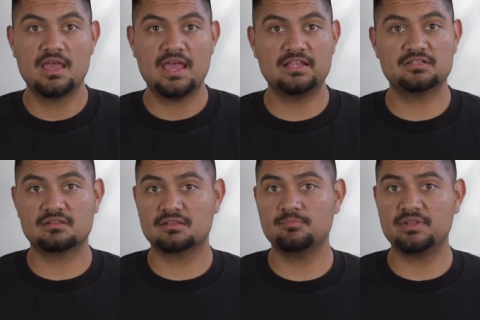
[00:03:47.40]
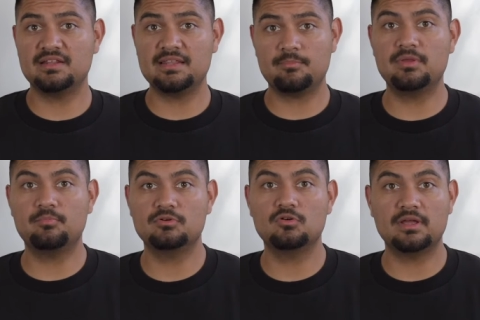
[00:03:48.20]
and just simply let
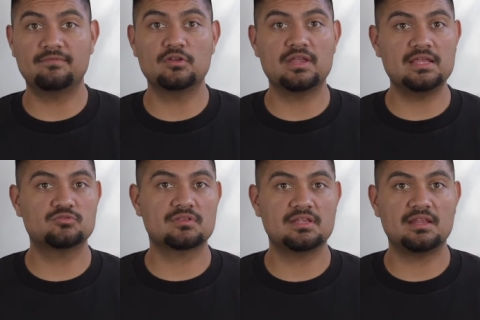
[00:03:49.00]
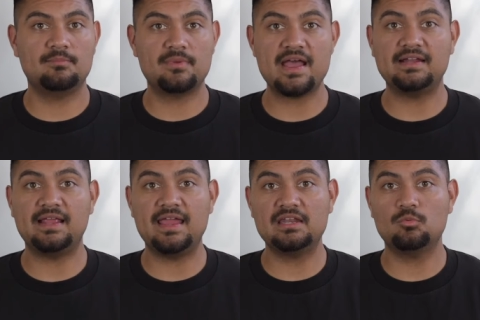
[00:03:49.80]
people know if they're interested in
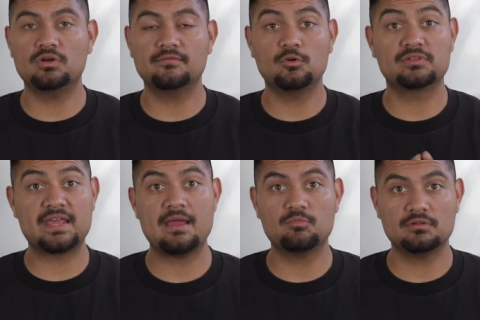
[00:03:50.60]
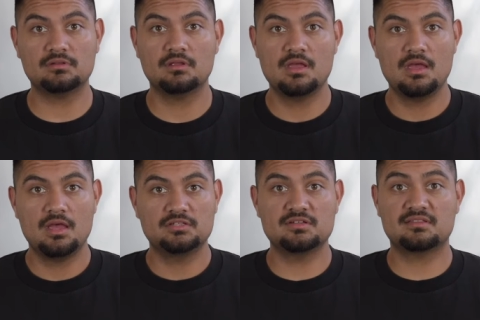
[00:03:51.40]
buying any one of those cameras
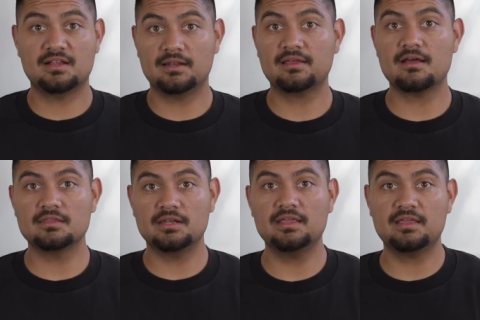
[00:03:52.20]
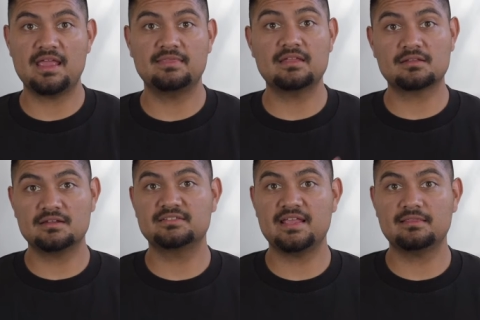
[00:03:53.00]
just to click on the link and that's going
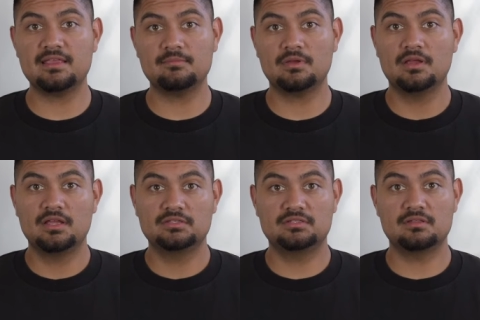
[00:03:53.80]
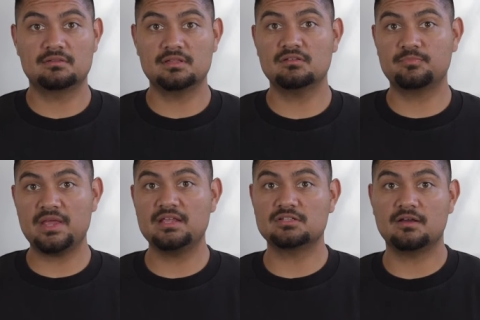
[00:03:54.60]
to take them to the sales
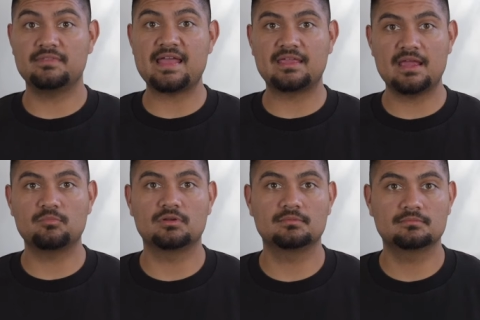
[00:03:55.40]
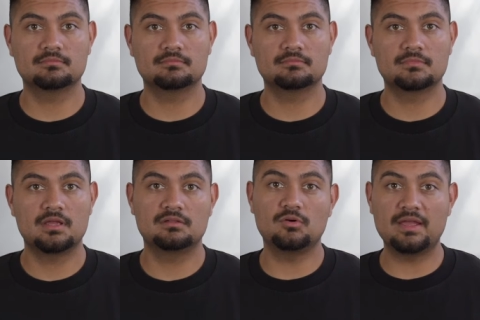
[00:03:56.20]
page of that camera.
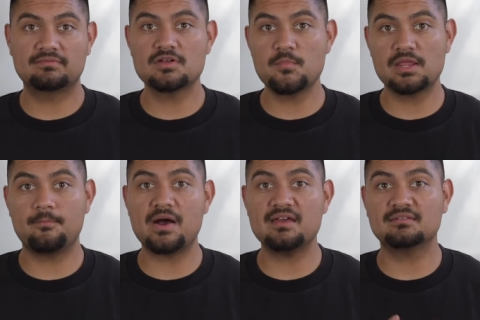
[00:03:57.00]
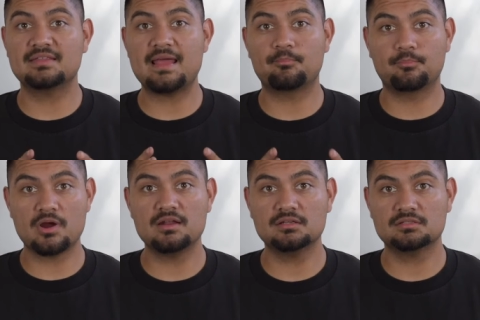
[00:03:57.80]
So if somebody buys that
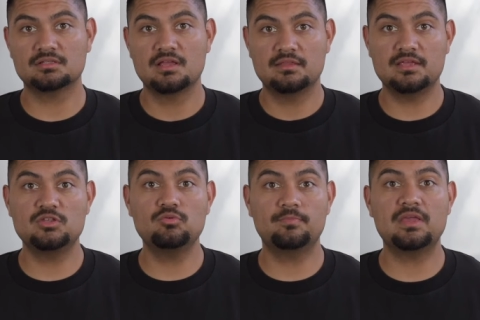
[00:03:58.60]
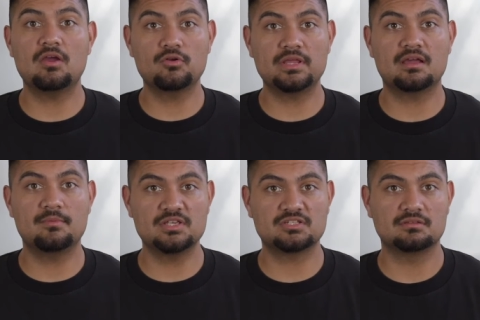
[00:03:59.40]
product, then you would be earning
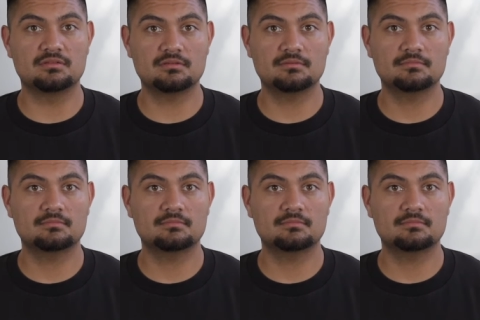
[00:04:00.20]
commissions.